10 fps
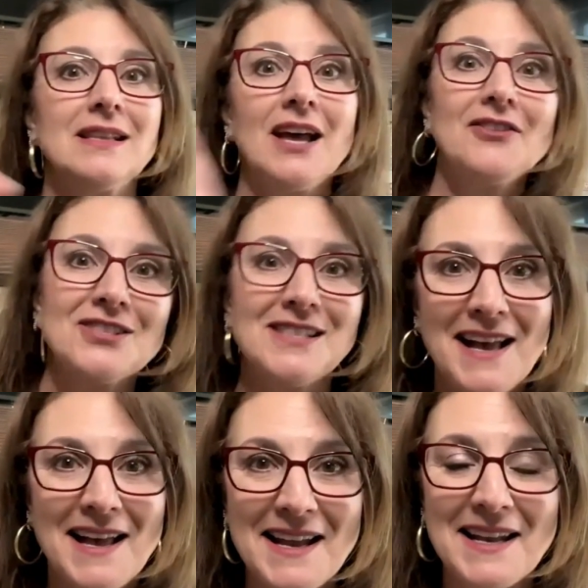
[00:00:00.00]
to the other
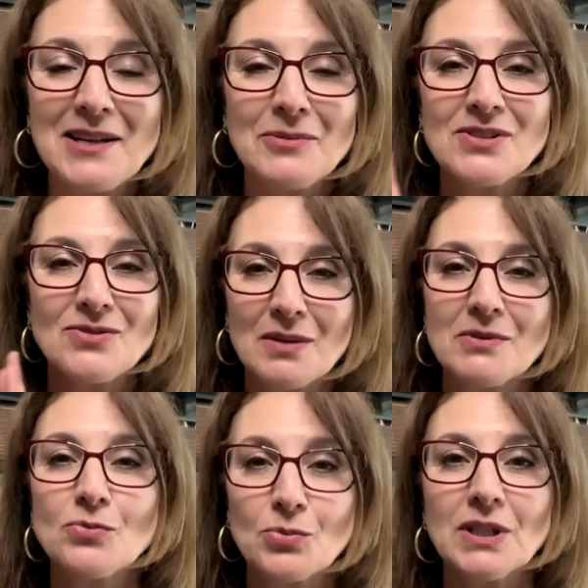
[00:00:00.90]
side and it was it
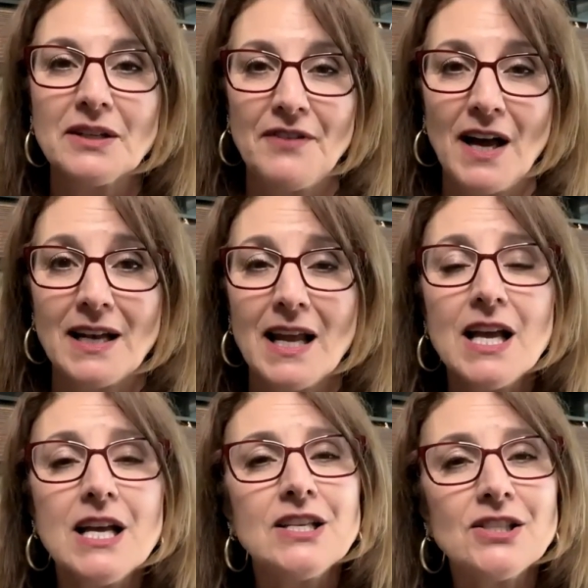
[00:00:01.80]
was really fun
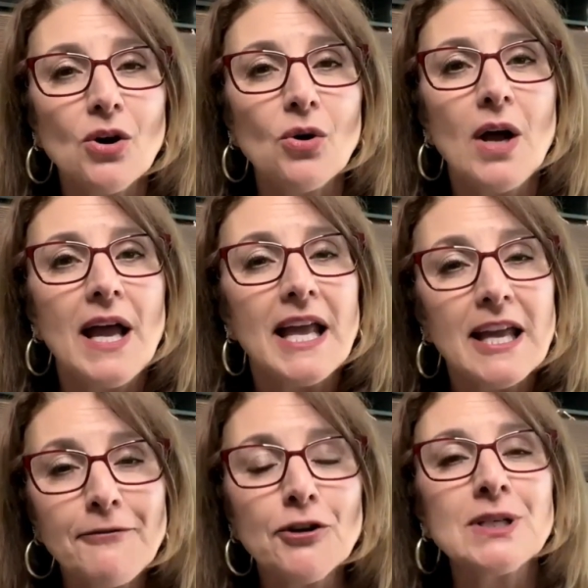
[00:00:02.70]
so
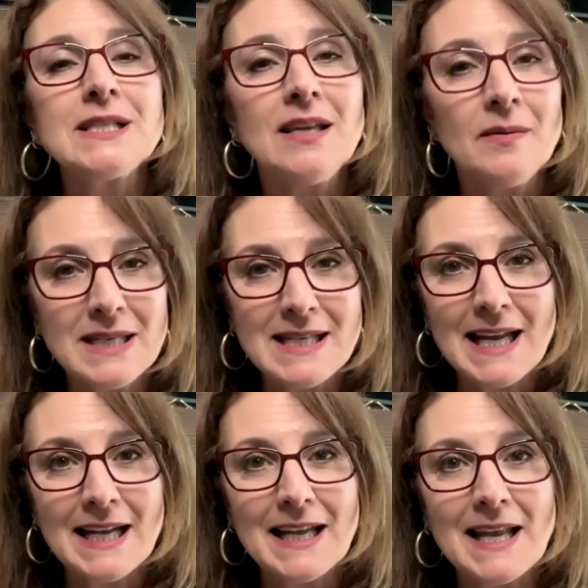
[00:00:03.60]
if you're
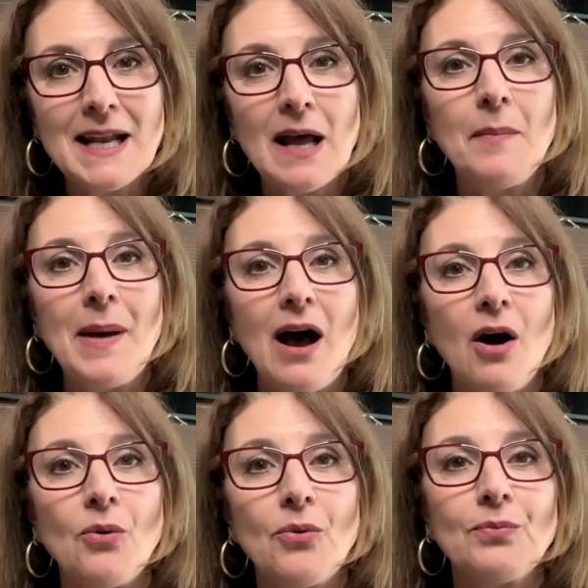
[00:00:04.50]
intimidated
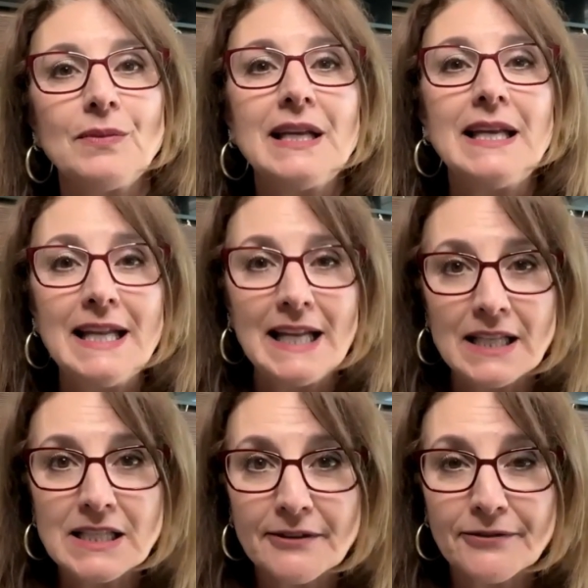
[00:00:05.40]
about eating
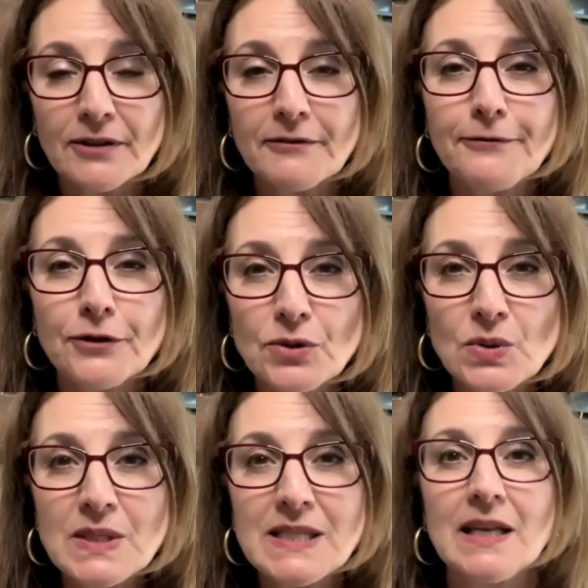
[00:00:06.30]
the different
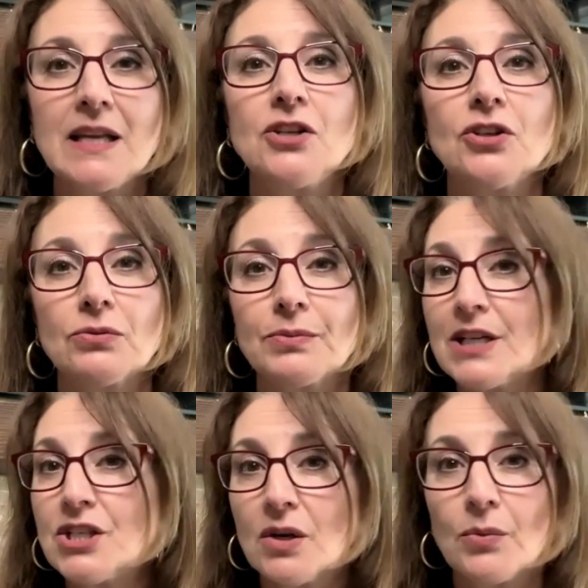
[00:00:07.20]
foods in your
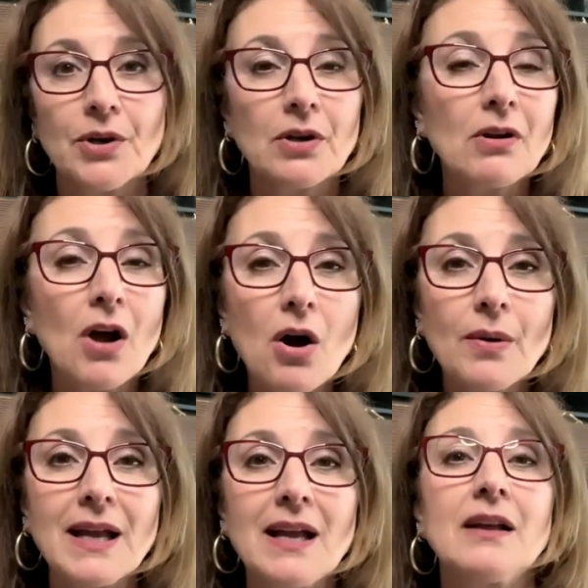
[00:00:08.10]
region where you're
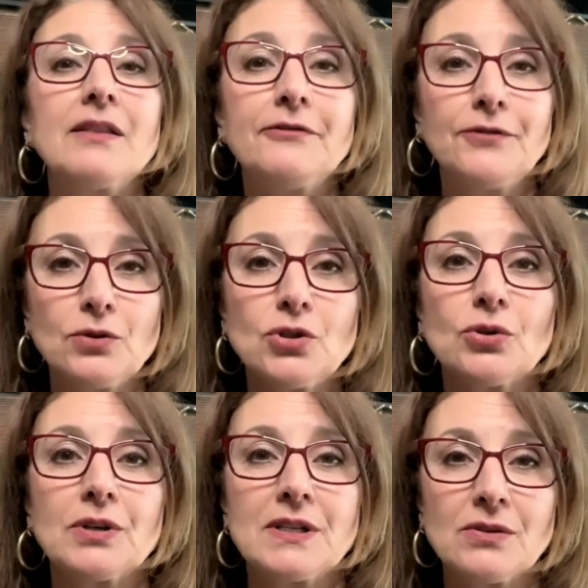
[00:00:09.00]
going the food
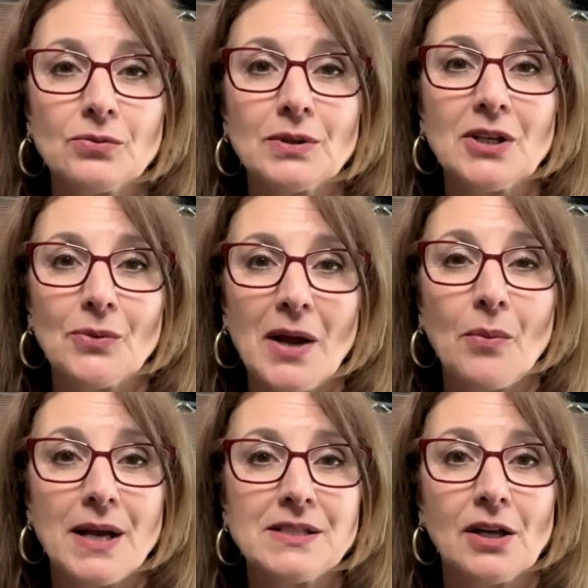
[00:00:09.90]
tour is a really great
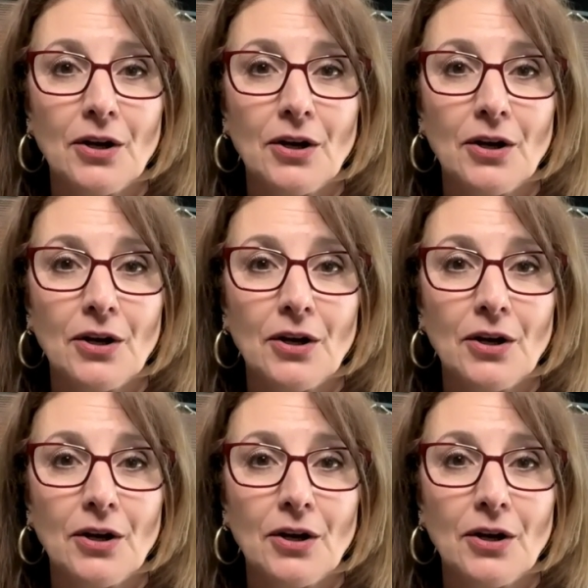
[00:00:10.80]
way to